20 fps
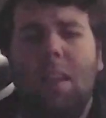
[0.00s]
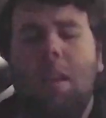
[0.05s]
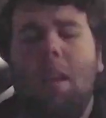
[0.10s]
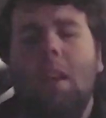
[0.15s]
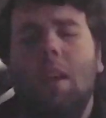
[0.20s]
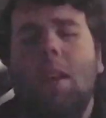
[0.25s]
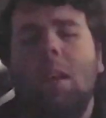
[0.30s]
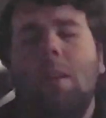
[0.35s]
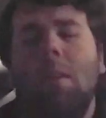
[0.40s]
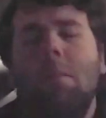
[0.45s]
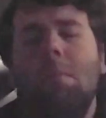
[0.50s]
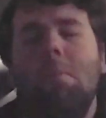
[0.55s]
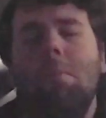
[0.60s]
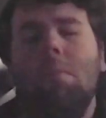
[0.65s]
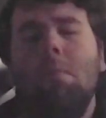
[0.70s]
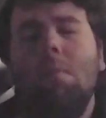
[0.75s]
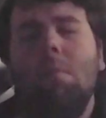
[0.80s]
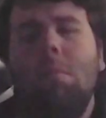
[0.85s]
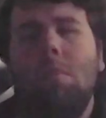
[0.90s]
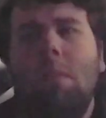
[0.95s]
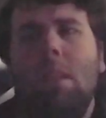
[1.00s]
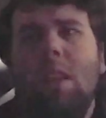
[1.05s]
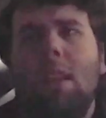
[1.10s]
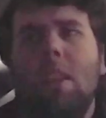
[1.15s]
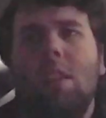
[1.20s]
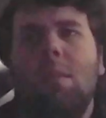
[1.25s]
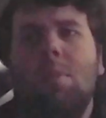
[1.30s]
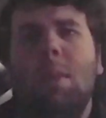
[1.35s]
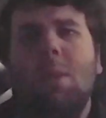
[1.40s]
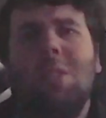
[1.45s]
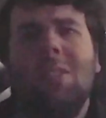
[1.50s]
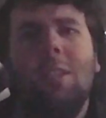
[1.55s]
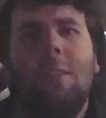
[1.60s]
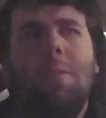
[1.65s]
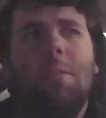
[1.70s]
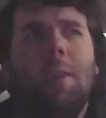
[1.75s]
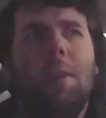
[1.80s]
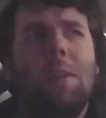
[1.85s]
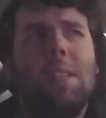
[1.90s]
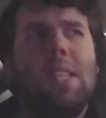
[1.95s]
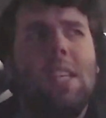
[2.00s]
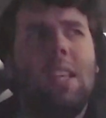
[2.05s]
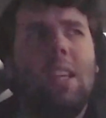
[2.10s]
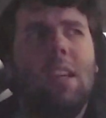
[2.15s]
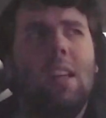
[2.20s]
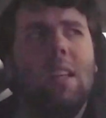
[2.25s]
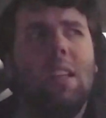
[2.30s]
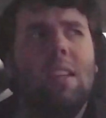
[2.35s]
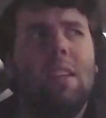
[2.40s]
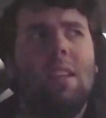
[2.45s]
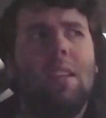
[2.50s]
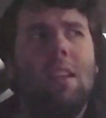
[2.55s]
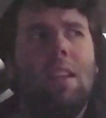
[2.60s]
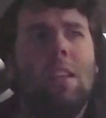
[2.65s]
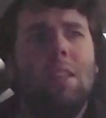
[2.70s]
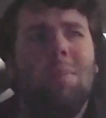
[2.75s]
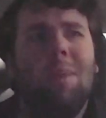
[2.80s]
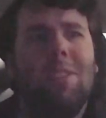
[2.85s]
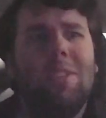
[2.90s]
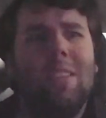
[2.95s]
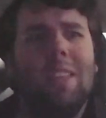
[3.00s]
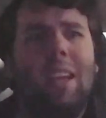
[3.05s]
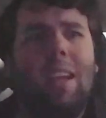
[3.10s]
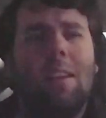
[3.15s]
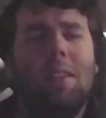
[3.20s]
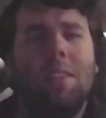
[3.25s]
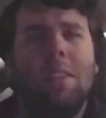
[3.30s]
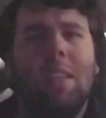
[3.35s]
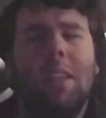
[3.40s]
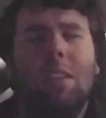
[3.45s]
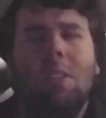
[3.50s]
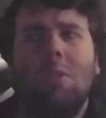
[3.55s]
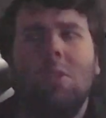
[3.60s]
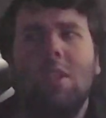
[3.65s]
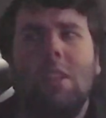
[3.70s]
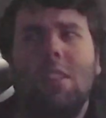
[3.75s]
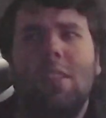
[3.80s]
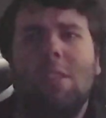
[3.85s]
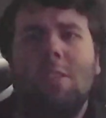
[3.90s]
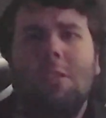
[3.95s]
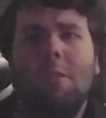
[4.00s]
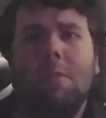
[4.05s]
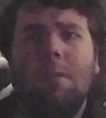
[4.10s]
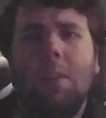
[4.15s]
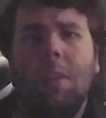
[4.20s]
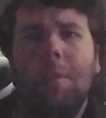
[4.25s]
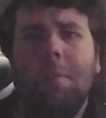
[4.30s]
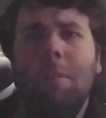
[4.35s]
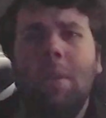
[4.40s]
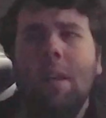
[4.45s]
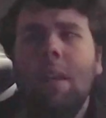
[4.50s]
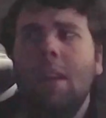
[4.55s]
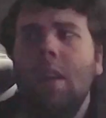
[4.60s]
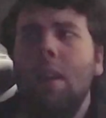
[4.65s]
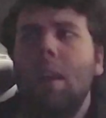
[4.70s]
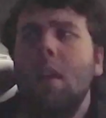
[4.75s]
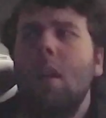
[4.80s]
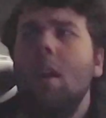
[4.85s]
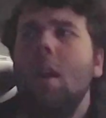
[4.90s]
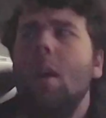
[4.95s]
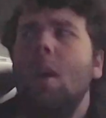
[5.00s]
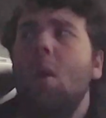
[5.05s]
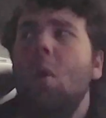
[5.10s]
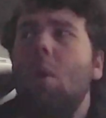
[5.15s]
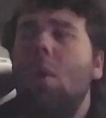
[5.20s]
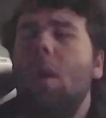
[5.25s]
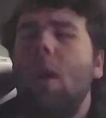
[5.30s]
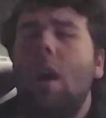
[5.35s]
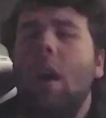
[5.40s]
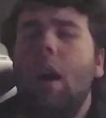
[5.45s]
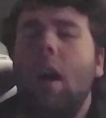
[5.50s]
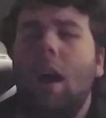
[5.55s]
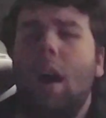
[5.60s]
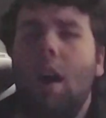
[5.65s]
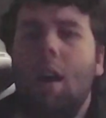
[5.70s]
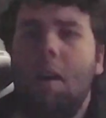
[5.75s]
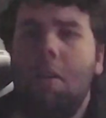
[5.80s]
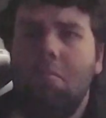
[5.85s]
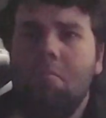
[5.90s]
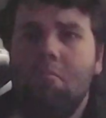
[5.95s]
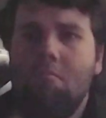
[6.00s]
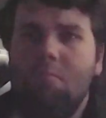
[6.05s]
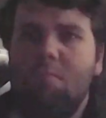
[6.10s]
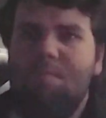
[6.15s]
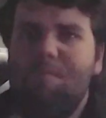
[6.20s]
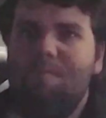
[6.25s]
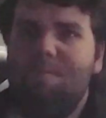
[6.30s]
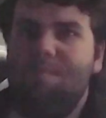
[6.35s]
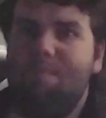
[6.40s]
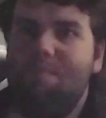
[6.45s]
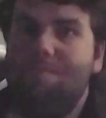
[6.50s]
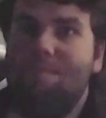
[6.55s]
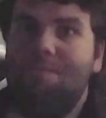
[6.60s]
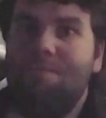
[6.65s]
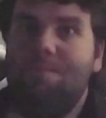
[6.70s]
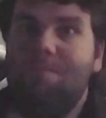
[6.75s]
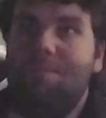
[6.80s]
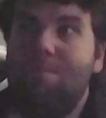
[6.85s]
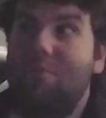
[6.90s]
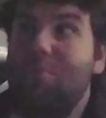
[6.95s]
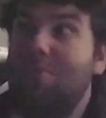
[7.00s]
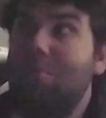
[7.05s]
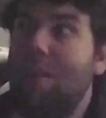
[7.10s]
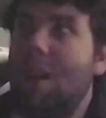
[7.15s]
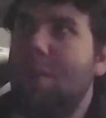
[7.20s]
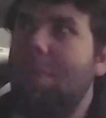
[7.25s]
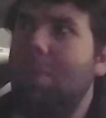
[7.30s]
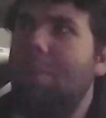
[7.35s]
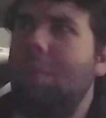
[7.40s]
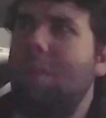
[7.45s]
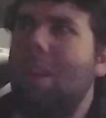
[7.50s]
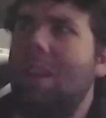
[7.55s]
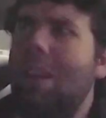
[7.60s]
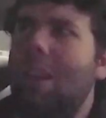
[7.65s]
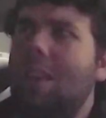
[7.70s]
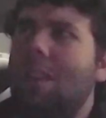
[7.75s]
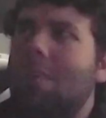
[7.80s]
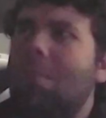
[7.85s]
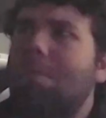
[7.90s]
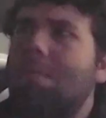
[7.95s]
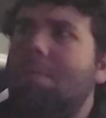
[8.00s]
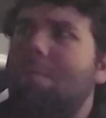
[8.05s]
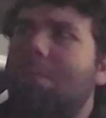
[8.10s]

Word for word: Um, it's mostly focusing on it's mostly Aaron Taylor Johnson's film um, probably.